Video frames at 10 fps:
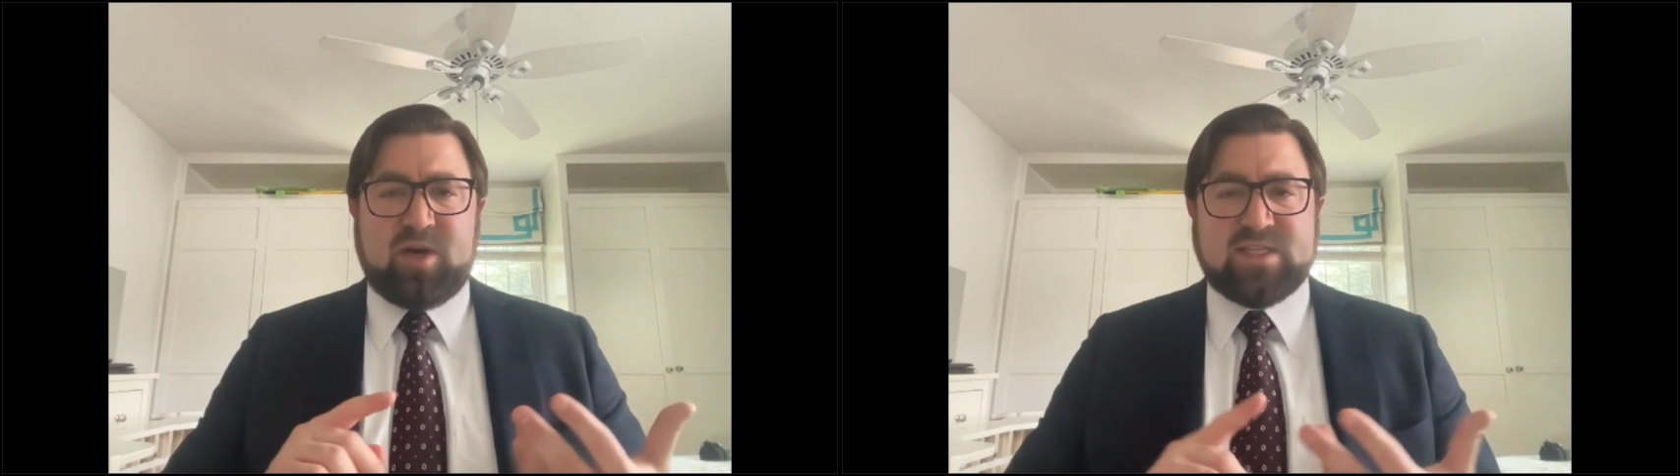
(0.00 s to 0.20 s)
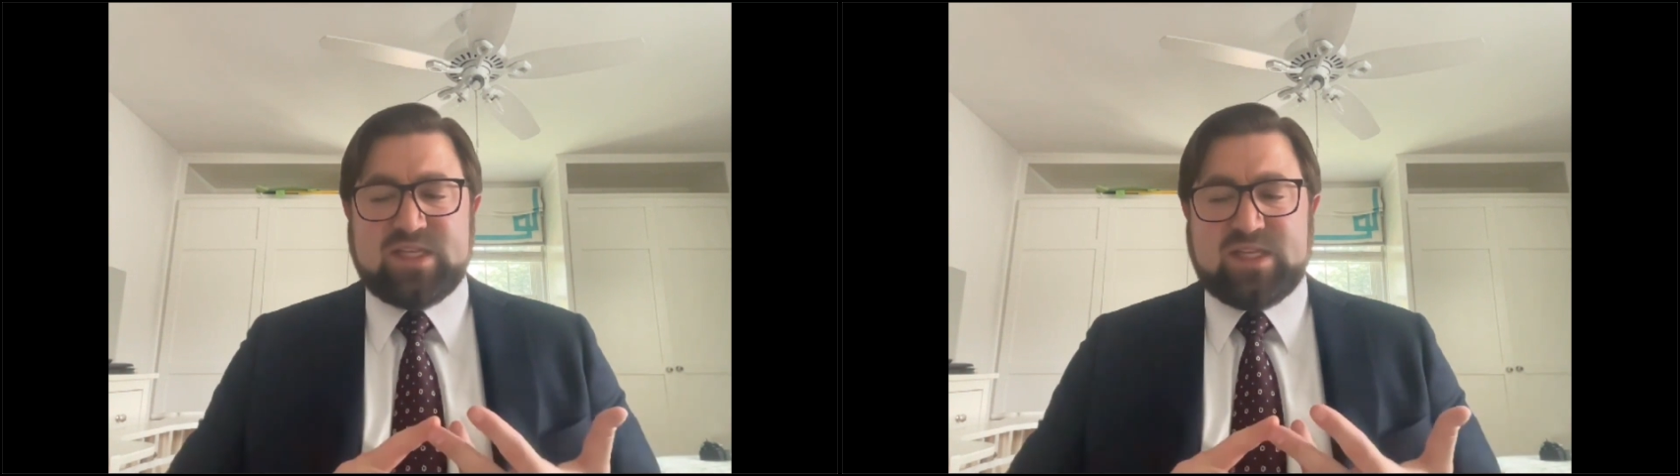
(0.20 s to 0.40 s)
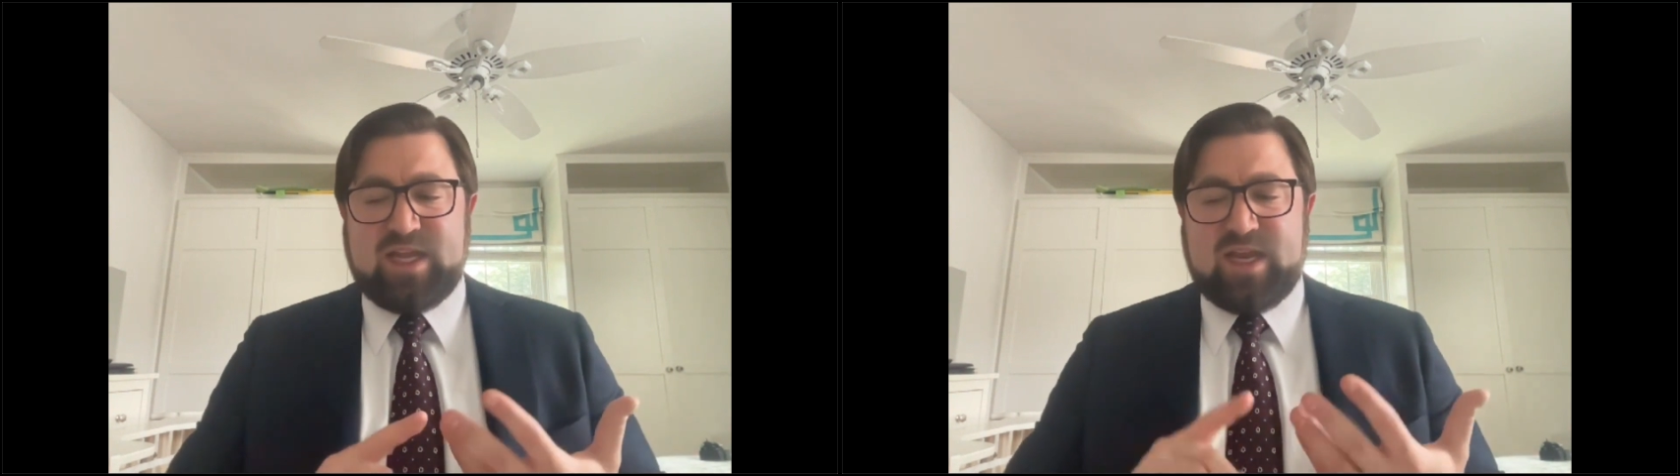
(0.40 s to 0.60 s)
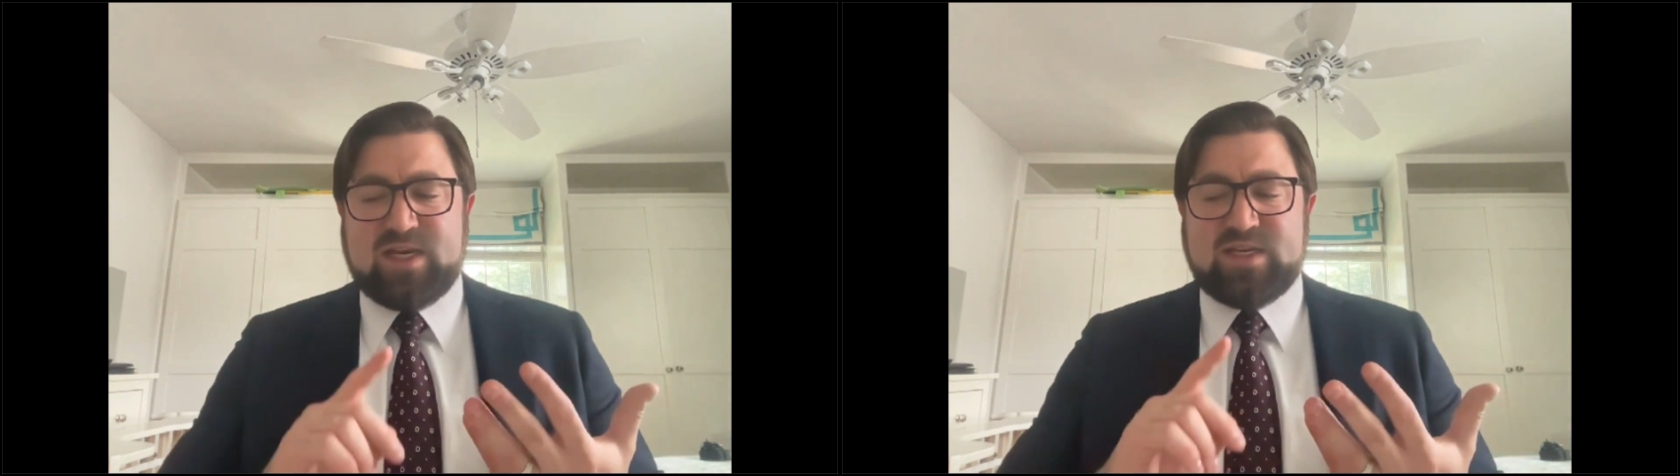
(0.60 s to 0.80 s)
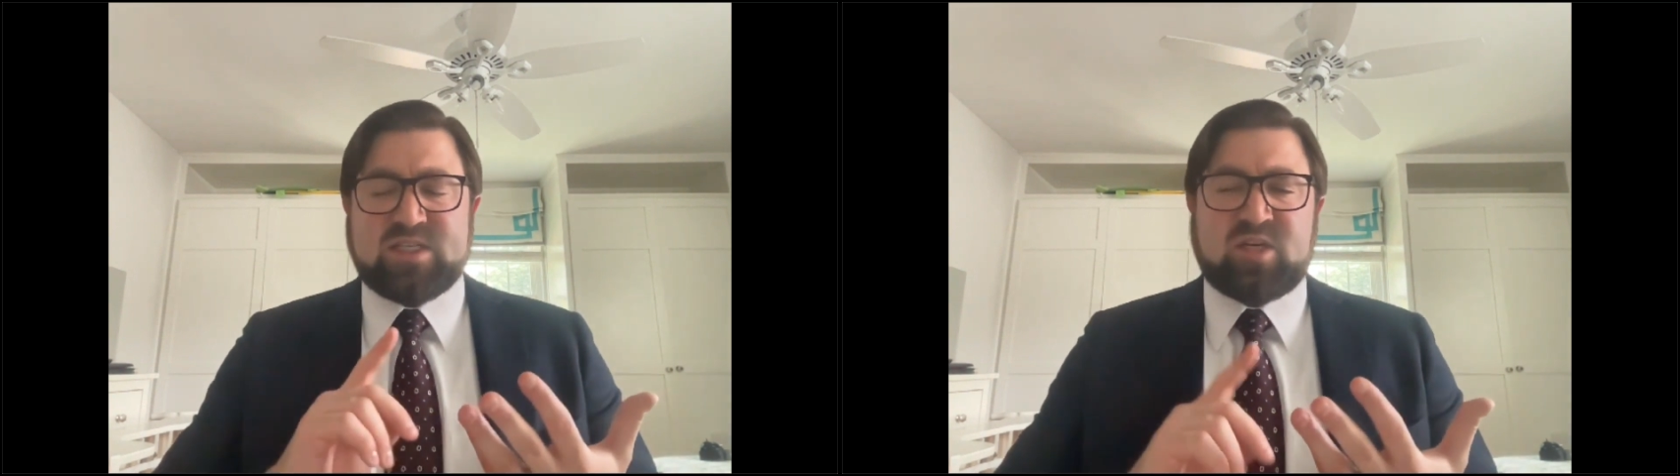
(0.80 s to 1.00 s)
Is it land?
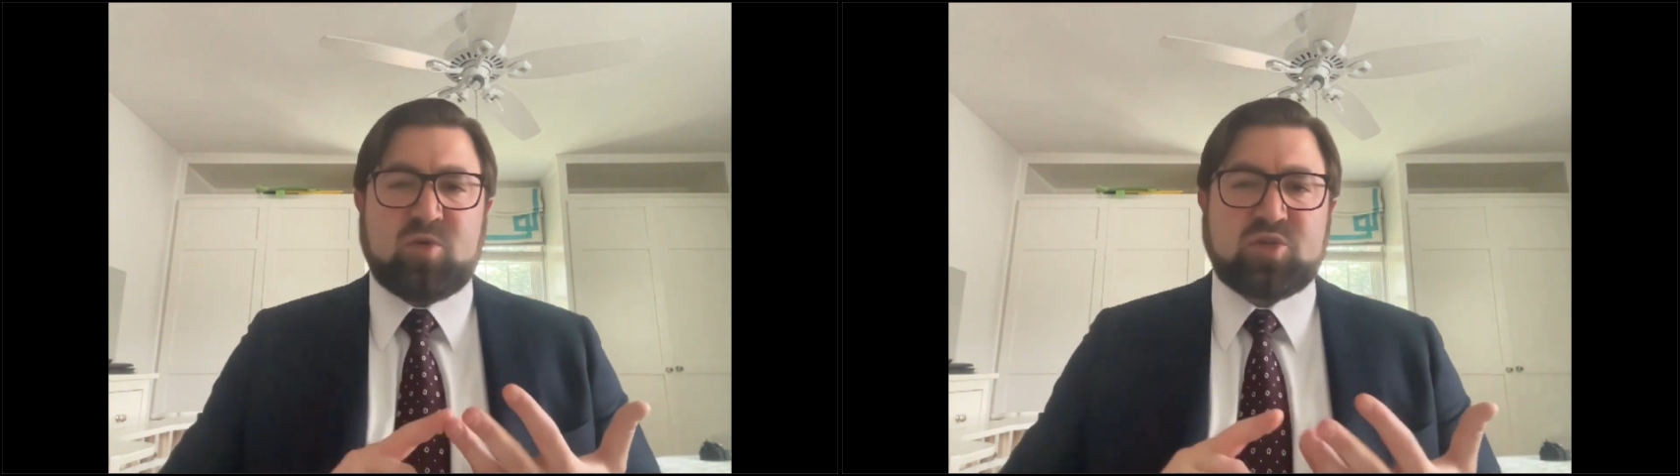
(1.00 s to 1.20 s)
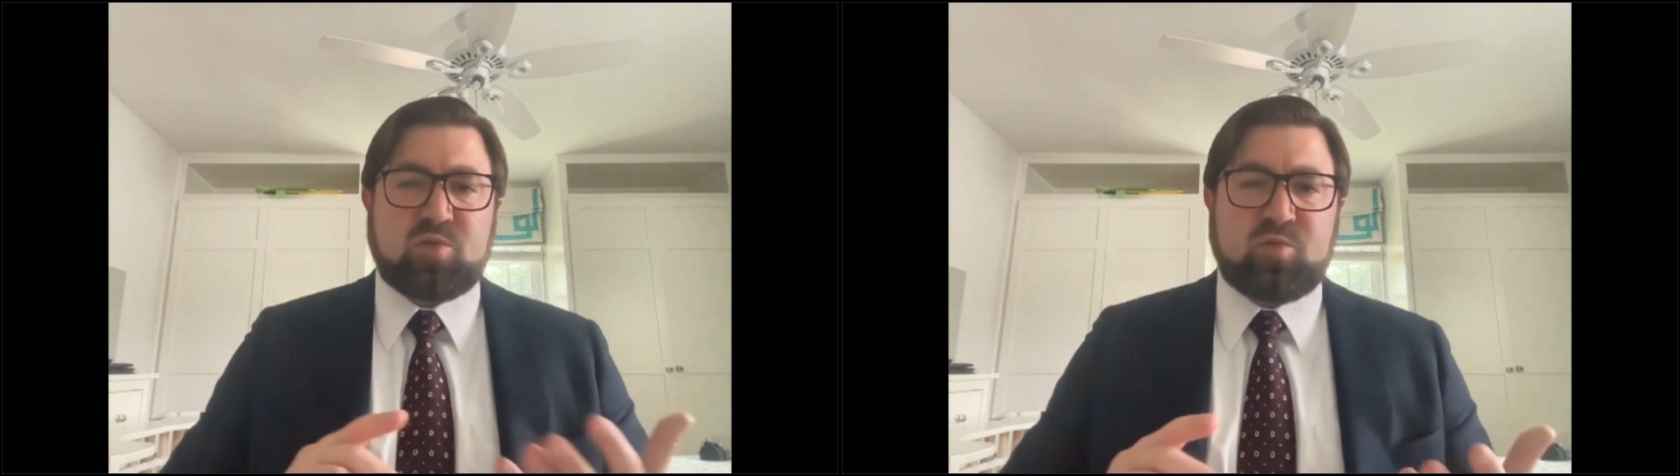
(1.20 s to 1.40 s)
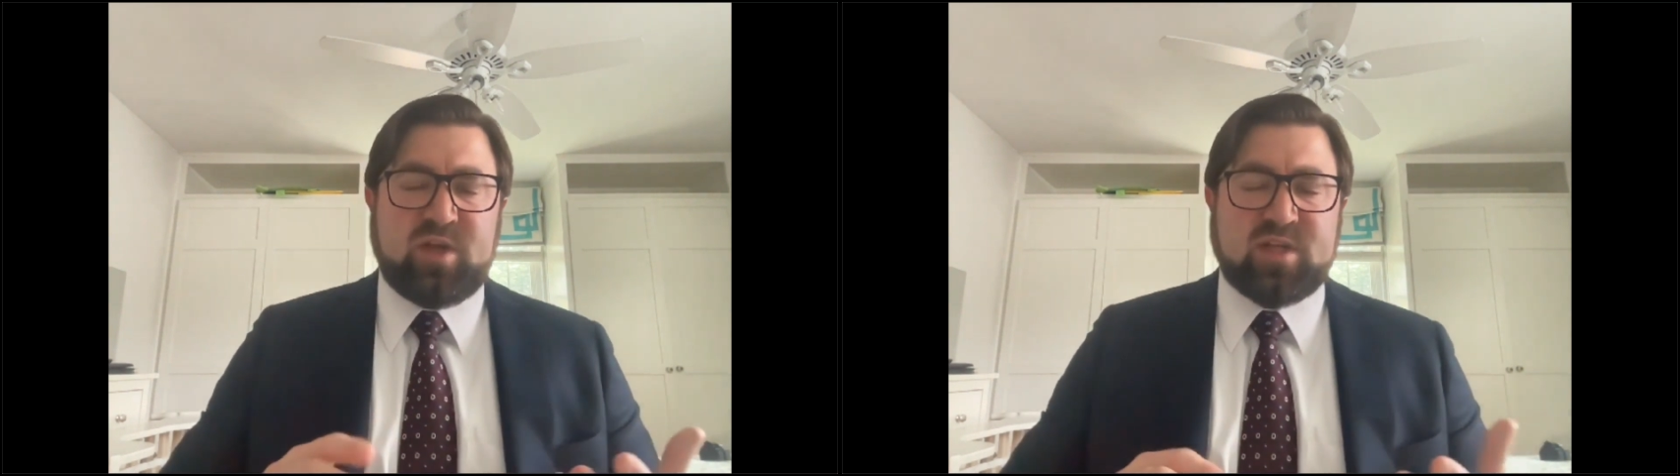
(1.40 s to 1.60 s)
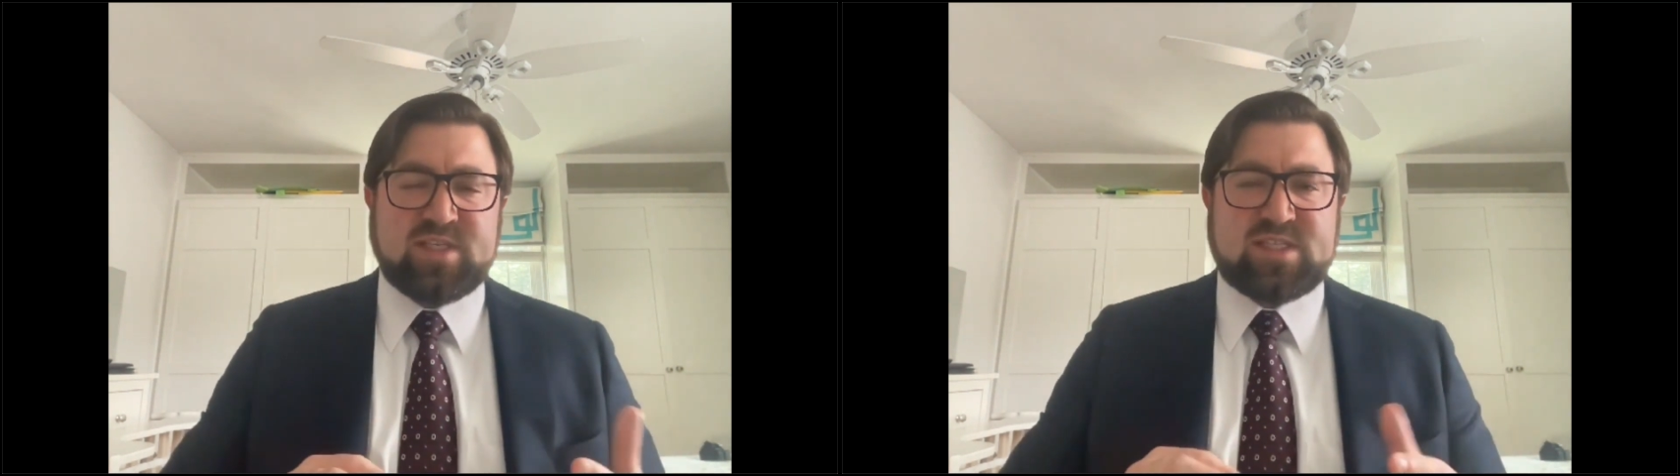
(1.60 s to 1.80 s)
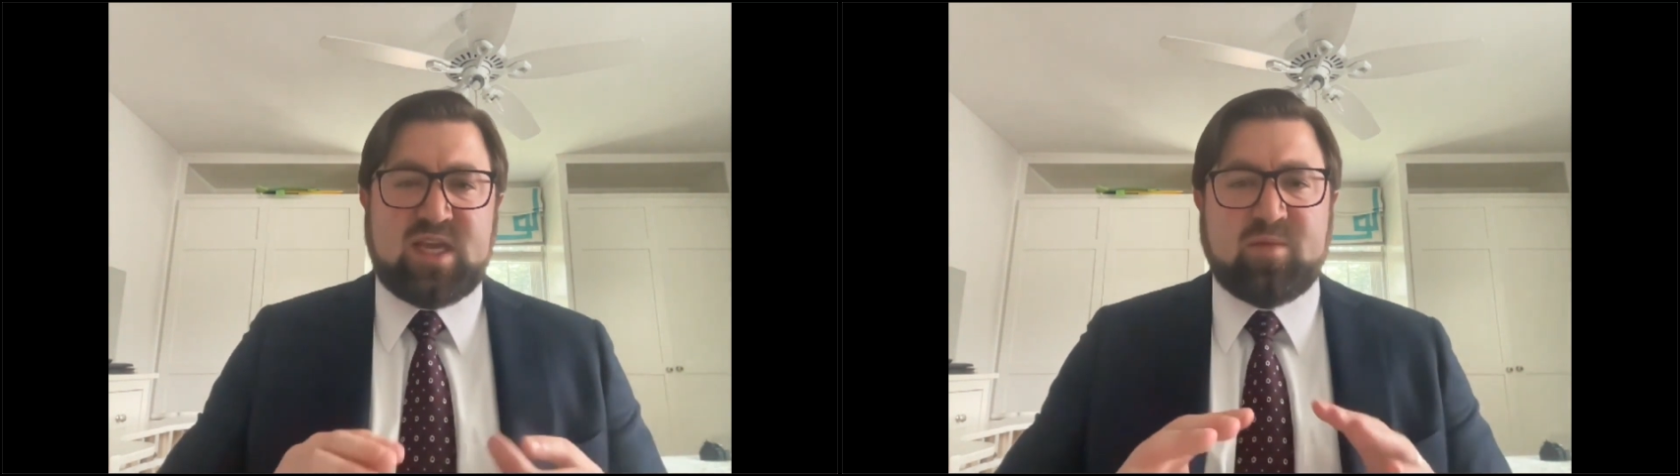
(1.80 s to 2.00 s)
Is it commercial real estate?